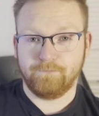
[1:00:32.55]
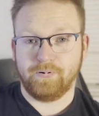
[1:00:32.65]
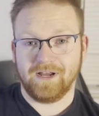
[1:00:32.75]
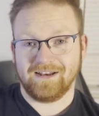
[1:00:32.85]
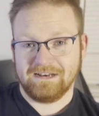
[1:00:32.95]

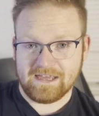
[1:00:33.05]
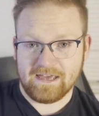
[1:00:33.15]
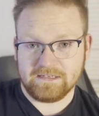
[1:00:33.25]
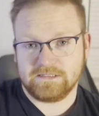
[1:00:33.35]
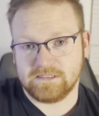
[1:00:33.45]
But in
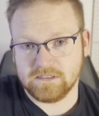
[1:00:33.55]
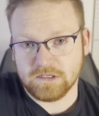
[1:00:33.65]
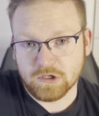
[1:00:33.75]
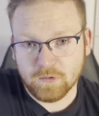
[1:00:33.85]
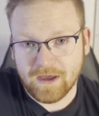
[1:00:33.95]
case
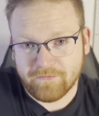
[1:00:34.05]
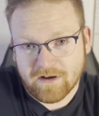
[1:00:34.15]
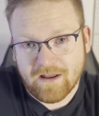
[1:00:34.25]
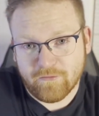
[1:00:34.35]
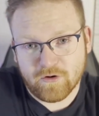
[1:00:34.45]
you have
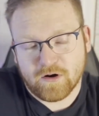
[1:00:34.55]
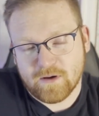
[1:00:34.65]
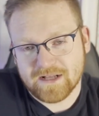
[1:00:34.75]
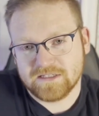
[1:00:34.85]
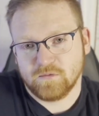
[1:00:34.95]
never
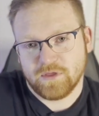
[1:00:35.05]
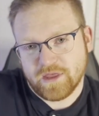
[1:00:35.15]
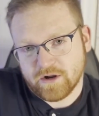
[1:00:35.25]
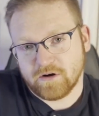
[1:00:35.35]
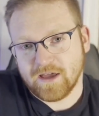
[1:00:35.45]
interacted with
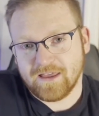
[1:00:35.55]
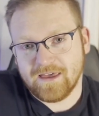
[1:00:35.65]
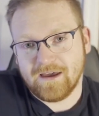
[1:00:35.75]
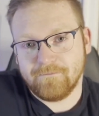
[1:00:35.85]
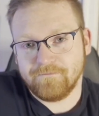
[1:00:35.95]
the internet
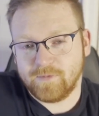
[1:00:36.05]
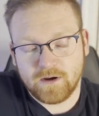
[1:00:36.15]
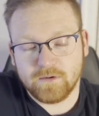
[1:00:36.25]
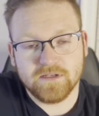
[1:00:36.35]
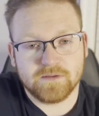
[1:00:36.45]
yet,
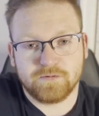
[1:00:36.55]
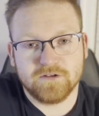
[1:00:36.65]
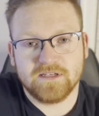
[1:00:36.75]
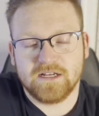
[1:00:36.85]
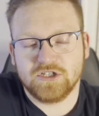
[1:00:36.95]
there is a
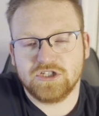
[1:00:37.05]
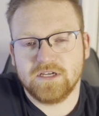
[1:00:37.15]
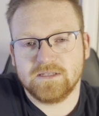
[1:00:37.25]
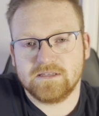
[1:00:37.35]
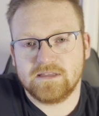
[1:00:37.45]
percentage
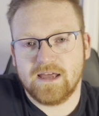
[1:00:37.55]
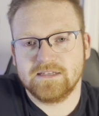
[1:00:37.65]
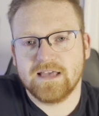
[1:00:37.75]
chance that that has